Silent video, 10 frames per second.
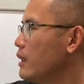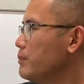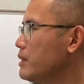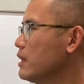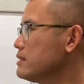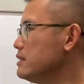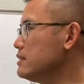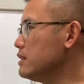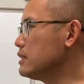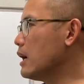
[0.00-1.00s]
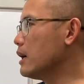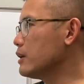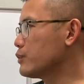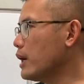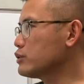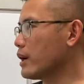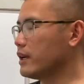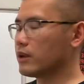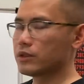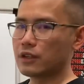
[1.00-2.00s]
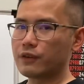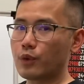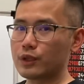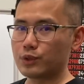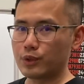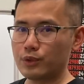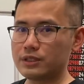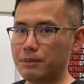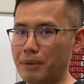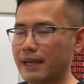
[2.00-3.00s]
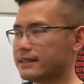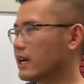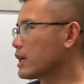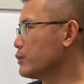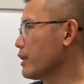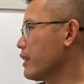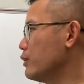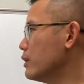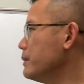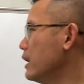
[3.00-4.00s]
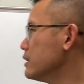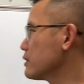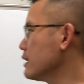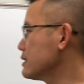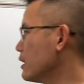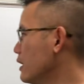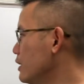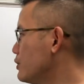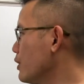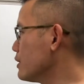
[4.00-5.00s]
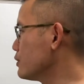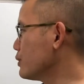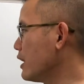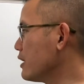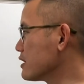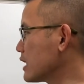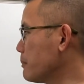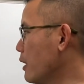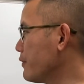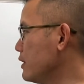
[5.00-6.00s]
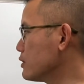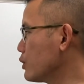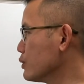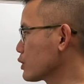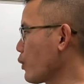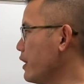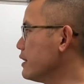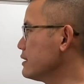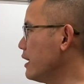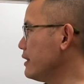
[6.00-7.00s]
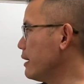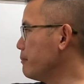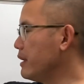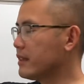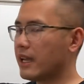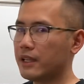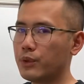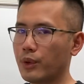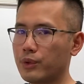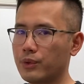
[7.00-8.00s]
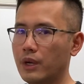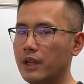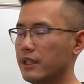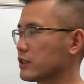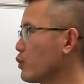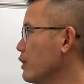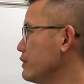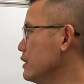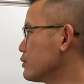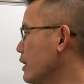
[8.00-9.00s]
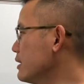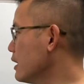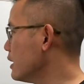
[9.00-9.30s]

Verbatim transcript: Because this is a right triangle, so of course we'll use the Pythagorean theorem, so let's just look at the sum of these two squares and then make that equal to the square of this, right?